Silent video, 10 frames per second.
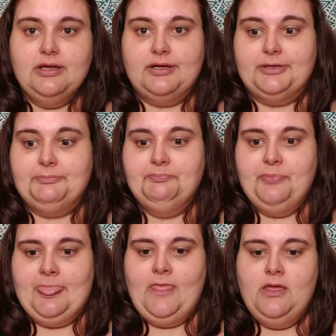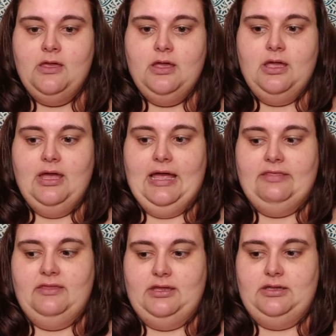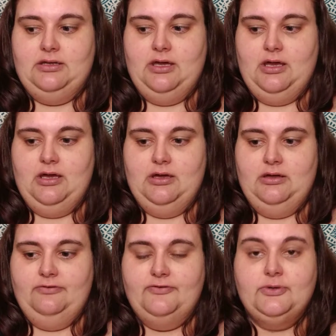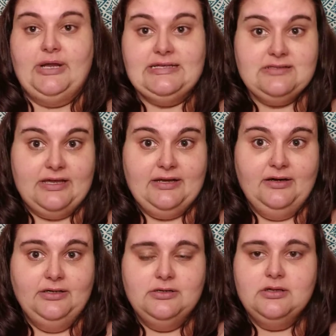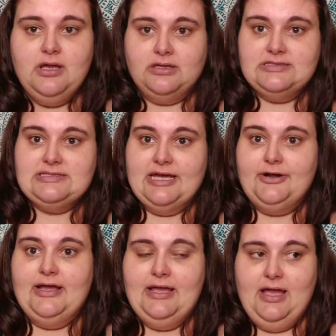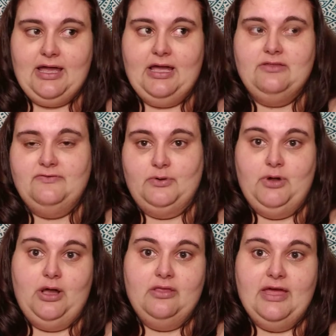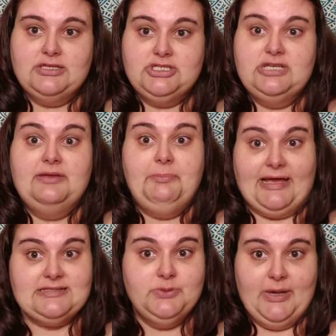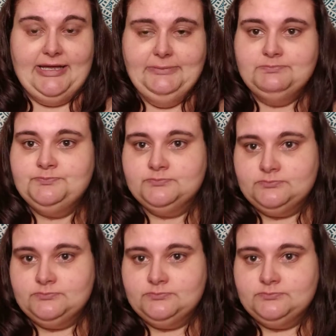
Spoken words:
And then a few days later, on Saturday, I got the phone call that she had passed away.